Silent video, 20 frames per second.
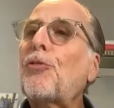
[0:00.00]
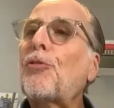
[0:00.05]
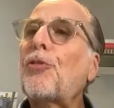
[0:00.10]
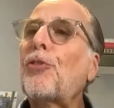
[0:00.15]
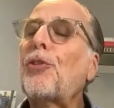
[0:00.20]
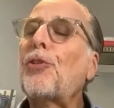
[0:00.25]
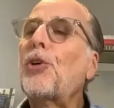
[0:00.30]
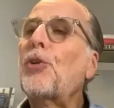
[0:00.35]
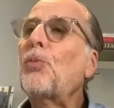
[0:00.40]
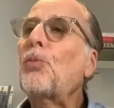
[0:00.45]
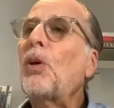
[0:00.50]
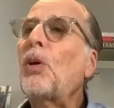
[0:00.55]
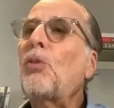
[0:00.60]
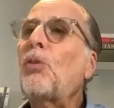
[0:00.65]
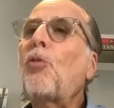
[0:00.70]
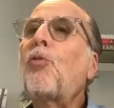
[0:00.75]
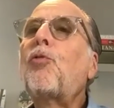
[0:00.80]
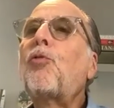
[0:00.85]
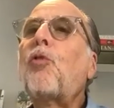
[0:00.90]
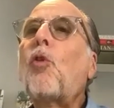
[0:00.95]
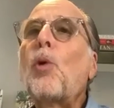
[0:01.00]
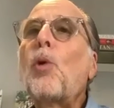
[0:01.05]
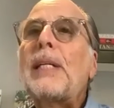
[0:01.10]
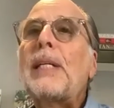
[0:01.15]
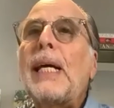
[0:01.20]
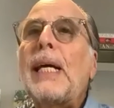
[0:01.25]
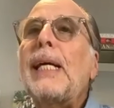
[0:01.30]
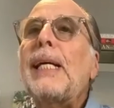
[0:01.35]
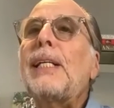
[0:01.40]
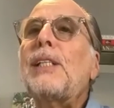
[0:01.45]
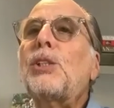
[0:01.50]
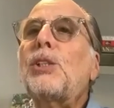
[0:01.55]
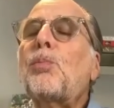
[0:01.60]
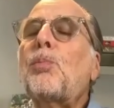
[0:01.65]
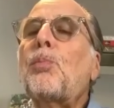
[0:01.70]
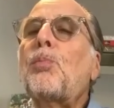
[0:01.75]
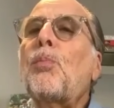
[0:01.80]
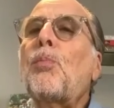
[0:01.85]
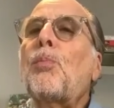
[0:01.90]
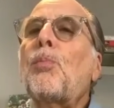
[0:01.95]
firm 4 days
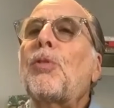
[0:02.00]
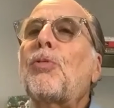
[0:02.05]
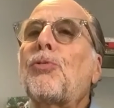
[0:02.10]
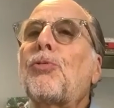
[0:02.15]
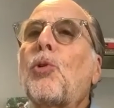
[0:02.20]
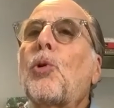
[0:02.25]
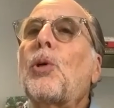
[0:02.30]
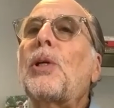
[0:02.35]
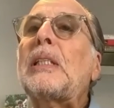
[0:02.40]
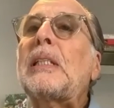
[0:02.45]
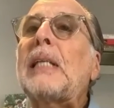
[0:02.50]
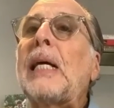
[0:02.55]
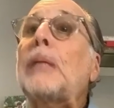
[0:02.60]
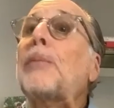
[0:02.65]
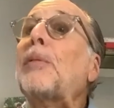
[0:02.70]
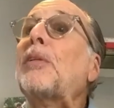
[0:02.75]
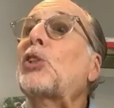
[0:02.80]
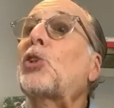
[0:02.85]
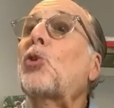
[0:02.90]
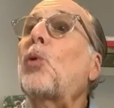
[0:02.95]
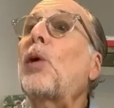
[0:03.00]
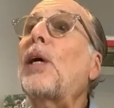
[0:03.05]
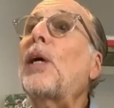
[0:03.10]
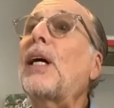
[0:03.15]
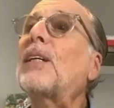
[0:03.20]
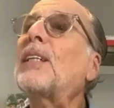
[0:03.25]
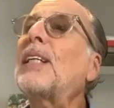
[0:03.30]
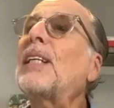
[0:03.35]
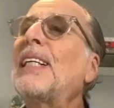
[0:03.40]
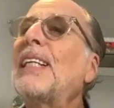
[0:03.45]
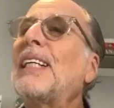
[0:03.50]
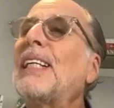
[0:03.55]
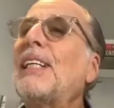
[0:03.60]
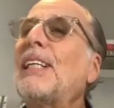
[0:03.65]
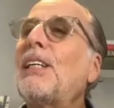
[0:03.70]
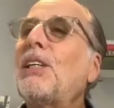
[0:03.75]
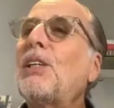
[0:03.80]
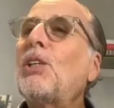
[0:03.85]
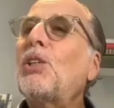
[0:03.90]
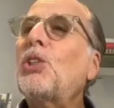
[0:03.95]
before Tiananmen Square.
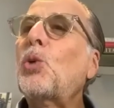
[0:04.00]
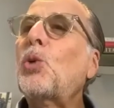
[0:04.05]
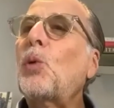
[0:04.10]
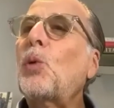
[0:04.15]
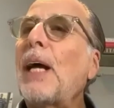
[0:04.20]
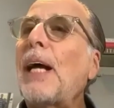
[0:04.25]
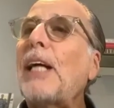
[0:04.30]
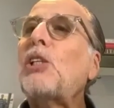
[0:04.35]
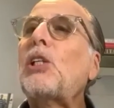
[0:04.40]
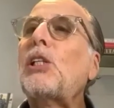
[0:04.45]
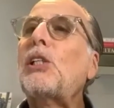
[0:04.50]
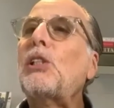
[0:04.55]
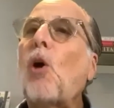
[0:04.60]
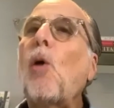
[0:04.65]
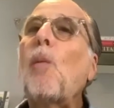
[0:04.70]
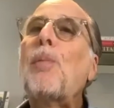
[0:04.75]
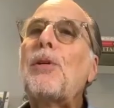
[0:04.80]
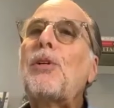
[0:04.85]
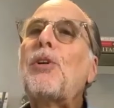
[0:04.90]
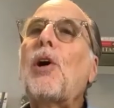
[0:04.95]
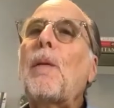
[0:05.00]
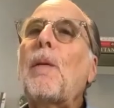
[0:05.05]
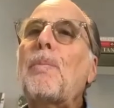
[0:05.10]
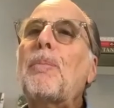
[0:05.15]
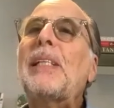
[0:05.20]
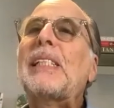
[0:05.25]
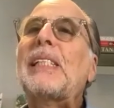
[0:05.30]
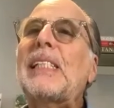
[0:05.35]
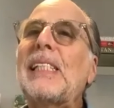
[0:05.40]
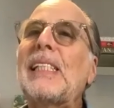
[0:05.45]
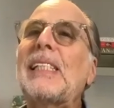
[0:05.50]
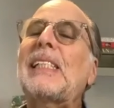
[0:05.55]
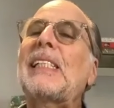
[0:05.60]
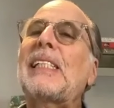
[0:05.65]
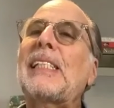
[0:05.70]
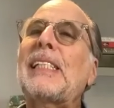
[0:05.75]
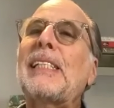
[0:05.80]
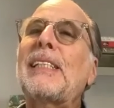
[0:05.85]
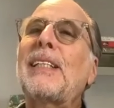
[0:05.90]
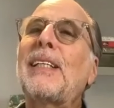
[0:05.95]
So we actually opened our
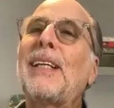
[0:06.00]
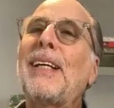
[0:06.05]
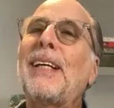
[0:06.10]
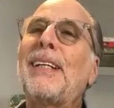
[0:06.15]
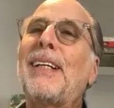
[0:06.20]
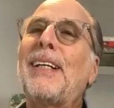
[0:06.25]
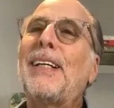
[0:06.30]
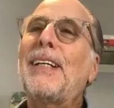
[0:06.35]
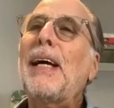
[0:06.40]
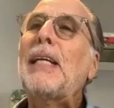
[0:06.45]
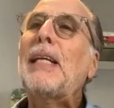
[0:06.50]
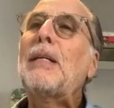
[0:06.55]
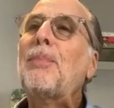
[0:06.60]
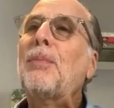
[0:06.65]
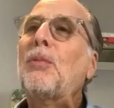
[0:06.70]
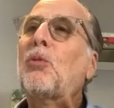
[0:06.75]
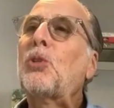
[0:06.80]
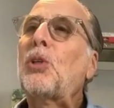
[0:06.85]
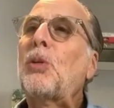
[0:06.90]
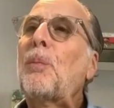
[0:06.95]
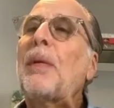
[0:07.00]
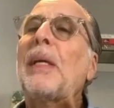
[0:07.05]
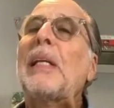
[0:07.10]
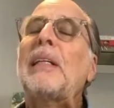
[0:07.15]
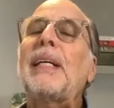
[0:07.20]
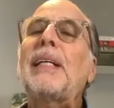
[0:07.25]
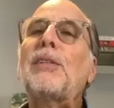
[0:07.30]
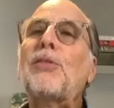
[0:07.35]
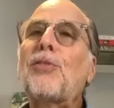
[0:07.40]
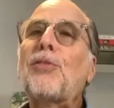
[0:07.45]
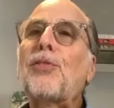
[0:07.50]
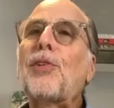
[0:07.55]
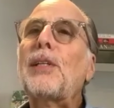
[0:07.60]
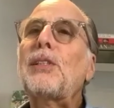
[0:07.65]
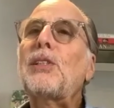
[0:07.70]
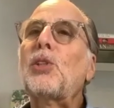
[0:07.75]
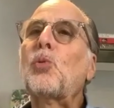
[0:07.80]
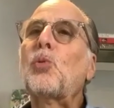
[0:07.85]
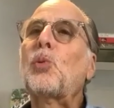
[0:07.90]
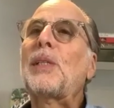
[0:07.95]
business and were immediately
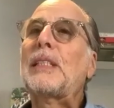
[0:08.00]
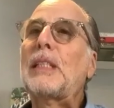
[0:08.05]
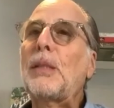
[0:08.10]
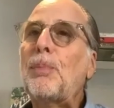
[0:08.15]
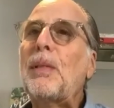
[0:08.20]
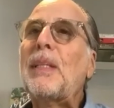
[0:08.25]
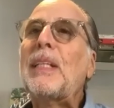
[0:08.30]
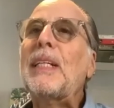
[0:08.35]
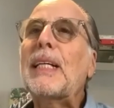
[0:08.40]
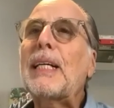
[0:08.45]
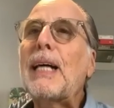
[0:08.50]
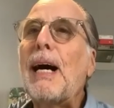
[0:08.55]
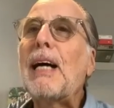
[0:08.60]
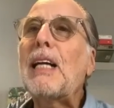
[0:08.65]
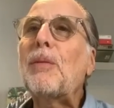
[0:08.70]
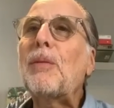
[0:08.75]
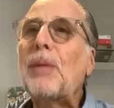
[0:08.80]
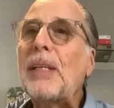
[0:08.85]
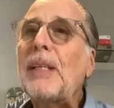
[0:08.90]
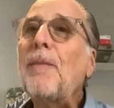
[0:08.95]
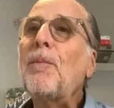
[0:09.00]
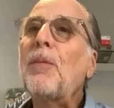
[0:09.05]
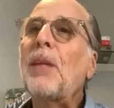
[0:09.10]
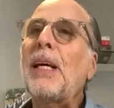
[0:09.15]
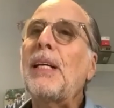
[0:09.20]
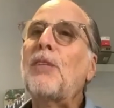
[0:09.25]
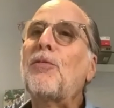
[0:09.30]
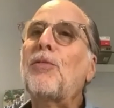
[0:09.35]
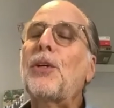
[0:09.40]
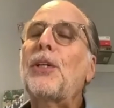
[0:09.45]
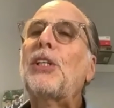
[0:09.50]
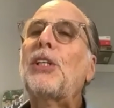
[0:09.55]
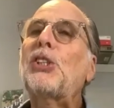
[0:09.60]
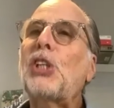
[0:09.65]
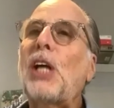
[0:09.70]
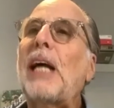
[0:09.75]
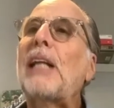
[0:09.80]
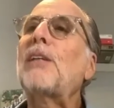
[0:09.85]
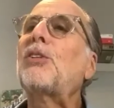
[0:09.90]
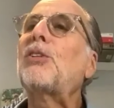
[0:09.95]
confronted with a dip in the economy in a very
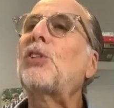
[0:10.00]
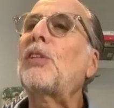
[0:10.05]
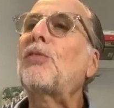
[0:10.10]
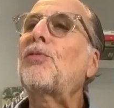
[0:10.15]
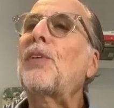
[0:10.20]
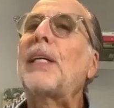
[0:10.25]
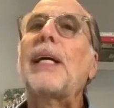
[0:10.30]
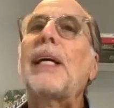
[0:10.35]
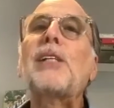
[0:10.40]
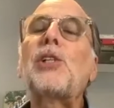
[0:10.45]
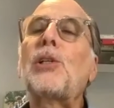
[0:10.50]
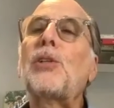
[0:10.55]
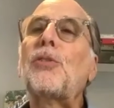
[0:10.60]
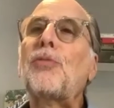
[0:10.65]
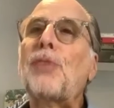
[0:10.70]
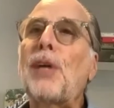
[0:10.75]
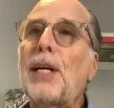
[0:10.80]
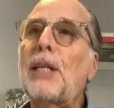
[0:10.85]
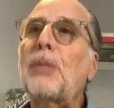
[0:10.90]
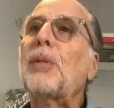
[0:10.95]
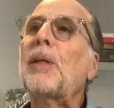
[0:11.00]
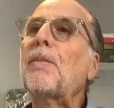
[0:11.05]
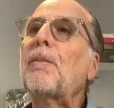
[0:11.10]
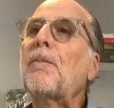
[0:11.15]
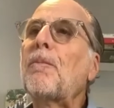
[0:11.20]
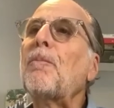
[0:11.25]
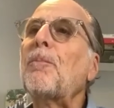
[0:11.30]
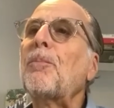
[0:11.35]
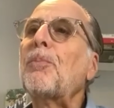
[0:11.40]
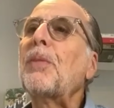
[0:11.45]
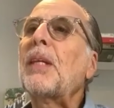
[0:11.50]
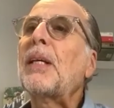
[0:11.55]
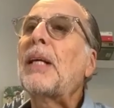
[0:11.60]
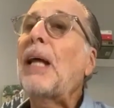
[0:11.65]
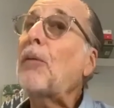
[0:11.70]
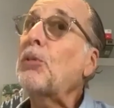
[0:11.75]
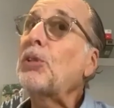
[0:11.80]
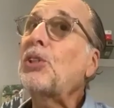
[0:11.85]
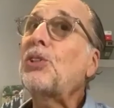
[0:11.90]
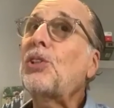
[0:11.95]
challenging financial environment. That
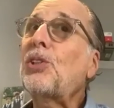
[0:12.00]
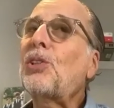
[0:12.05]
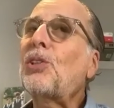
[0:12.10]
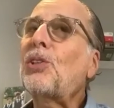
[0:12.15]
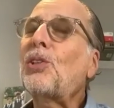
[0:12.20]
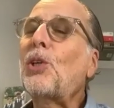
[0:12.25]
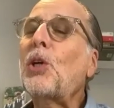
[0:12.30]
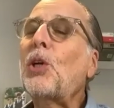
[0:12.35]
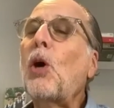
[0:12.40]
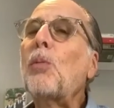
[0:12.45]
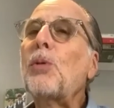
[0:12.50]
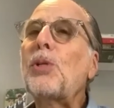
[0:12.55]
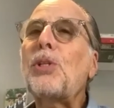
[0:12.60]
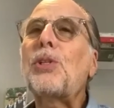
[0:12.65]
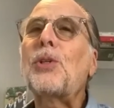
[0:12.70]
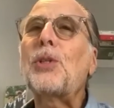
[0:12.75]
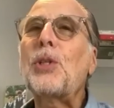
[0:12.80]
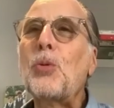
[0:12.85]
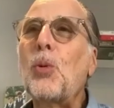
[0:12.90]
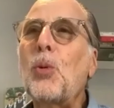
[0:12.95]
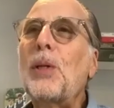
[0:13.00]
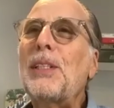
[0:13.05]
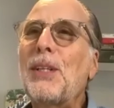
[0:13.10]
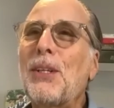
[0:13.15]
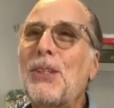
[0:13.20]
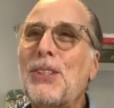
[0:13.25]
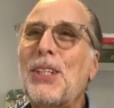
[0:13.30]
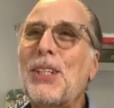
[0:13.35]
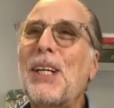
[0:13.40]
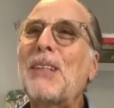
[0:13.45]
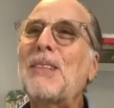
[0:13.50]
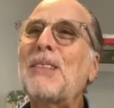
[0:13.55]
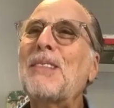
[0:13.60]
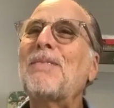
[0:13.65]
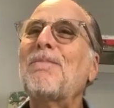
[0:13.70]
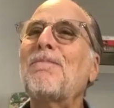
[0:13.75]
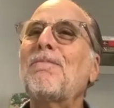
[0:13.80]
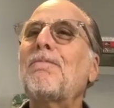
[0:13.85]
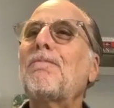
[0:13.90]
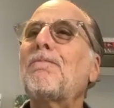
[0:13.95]
was almost 31 years ago.
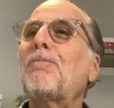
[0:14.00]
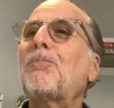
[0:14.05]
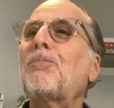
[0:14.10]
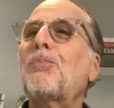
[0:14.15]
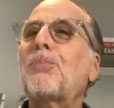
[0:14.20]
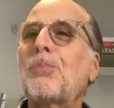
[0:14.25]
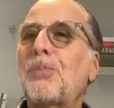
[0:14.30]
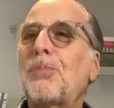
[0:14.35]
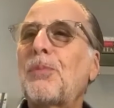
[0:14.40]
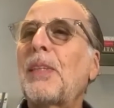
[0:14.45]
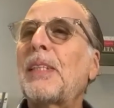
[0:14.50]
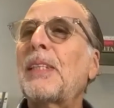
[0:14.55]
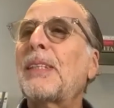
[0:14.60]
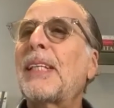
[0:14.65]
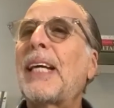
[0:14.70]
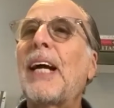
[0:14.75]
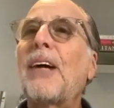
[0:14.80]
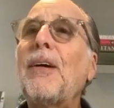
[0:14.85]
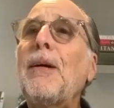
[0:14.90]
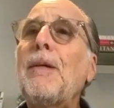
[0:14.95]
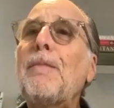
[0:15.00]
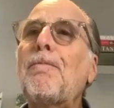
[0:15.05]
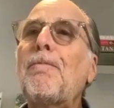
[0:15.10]
Gary?